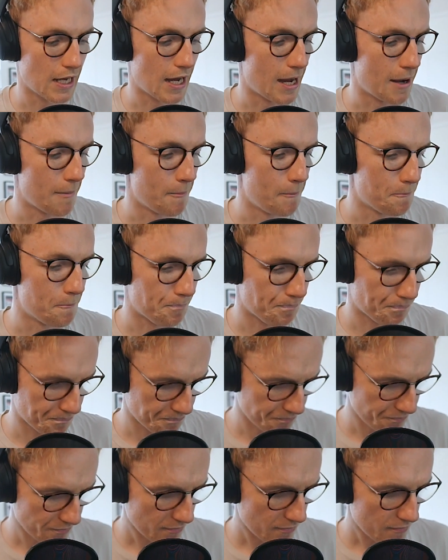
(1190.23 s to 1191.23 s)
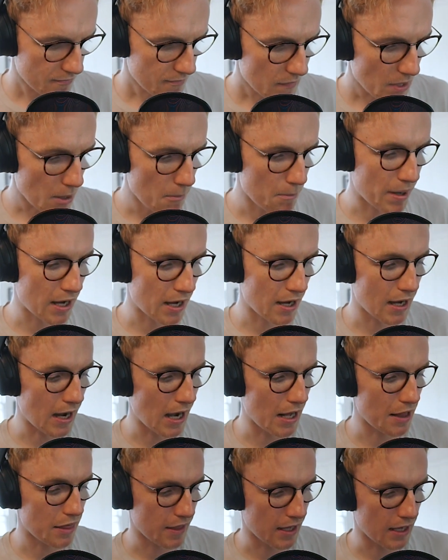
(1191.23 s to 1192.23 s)
But
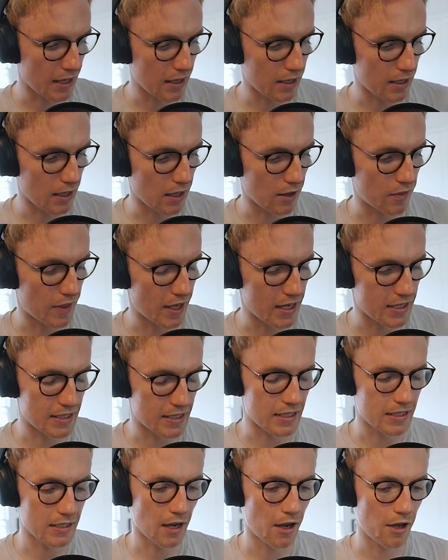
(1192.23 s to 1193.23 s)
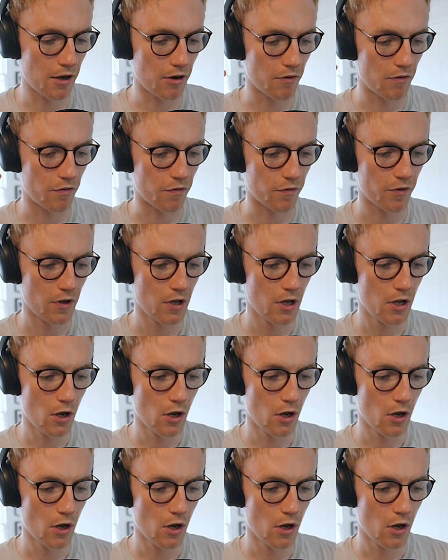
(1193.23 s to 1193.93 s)
I think there's this kind of